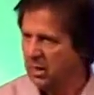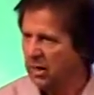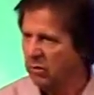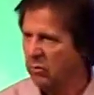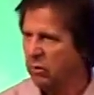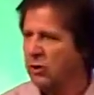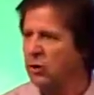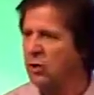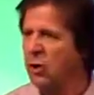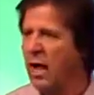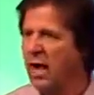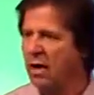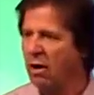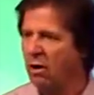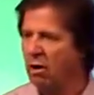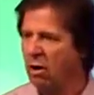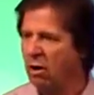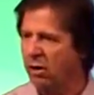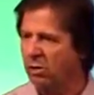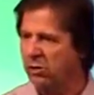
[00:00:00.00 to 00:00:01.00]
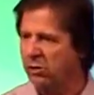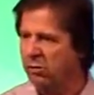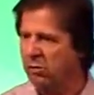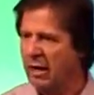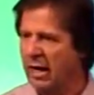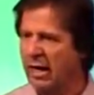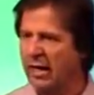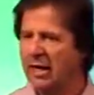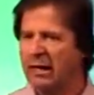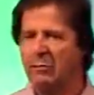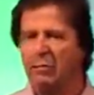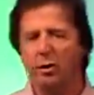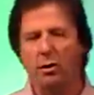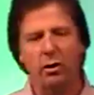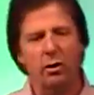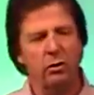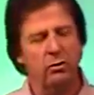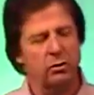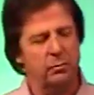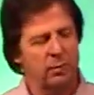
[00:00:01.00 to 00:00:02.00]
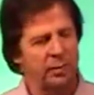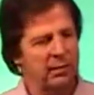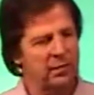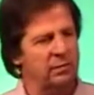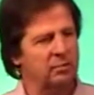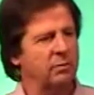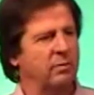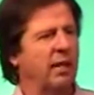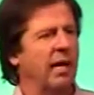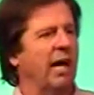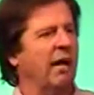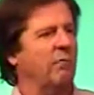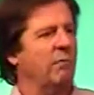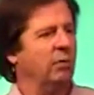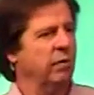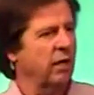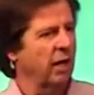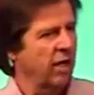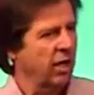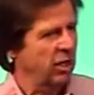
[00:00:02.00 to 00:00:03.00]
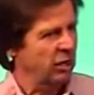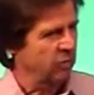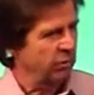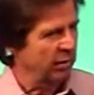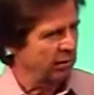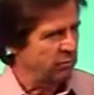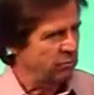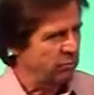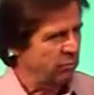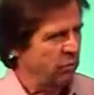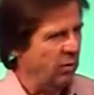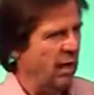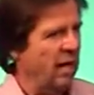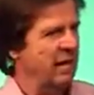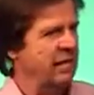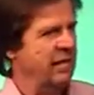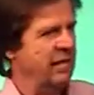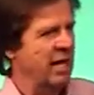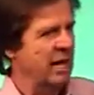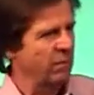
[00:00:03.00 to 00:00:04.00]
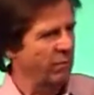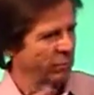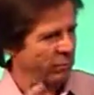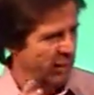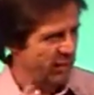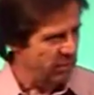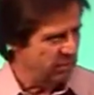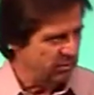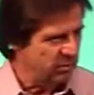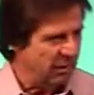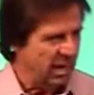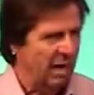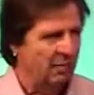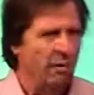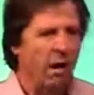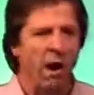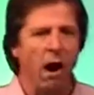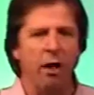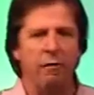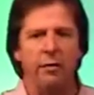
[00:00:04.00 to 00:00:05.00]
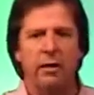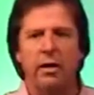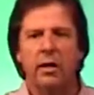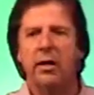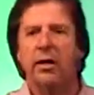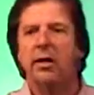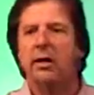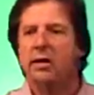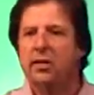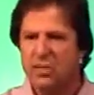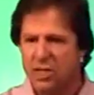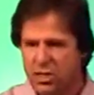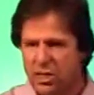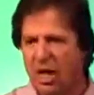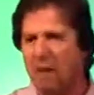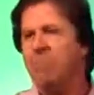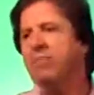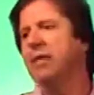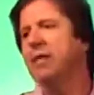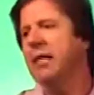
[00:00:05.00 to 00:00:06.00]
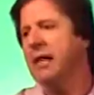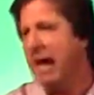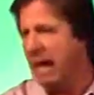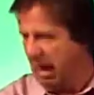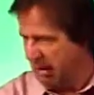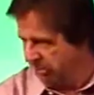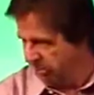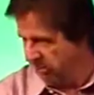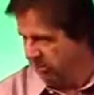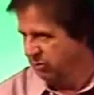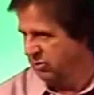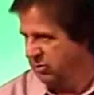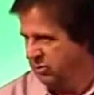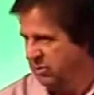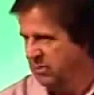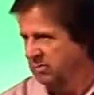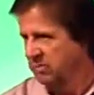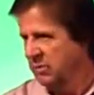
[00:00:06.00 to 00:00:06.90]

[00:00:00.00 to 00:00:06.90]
when you had all in your mind, I'm going to go spend some time with God, I'm going to have some quiet time, I'm going to take some time off, then something happens.